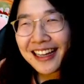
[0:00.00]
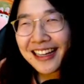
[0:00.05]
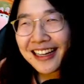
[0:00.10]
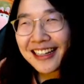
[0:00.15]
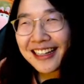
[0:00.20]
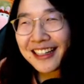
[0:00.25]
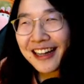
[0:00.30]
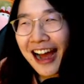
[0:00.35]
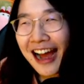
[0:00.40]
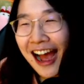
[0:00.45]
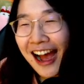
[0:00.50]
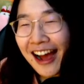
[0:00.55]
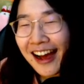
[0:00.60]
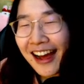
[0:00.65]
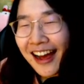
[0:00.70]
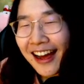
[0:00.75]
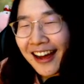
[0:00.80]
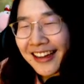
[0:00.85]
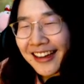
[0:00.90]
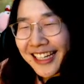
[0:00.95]
uh,
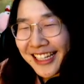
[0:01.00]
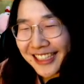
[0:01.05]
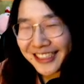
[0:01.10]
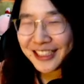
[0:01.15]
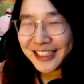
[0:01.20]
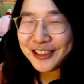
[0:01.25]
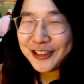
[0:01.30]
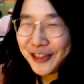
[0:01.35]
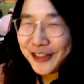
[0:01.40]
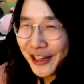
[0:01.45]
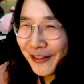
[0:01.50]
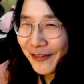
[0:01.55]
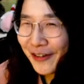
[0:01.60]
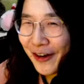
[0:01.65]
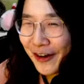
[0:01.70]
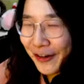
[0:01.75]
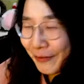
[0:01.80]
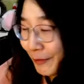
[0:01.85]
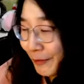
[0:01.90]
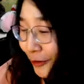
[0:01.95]
his stream
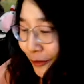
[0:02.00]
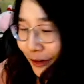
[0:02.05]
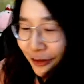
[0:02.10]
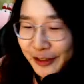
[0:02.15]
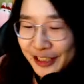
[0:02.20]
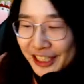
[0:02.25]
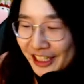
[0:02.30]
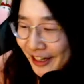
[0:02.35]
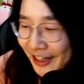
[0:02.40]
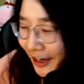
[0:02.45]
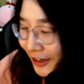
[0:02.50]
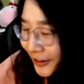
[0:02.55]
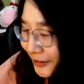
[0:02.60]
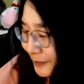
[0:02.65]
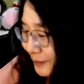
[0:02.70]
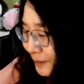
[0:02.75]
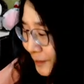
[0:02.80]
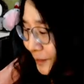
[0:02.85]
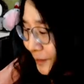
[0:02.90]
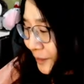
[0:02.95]
on Muref channel.
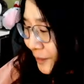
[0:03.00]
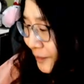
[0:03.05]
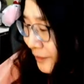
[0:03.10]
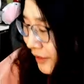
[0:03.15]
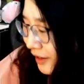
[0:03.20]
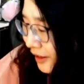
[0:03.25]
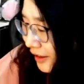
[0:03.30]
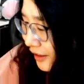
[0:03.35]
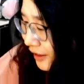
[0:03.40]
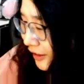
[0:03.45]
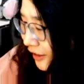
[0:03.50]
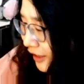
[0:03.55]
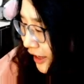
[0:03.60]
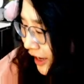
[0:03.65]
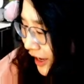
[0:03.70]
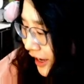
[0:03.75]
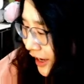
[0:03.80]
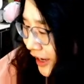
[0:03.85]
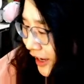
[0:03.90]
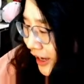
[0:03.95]

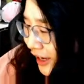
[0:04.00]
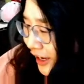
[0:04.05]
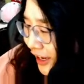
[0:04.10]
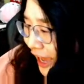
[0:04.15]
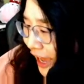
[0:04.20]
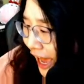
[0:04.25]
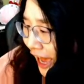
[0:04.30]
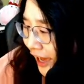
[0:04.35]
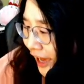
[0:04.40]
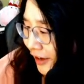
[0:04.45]
Yeah.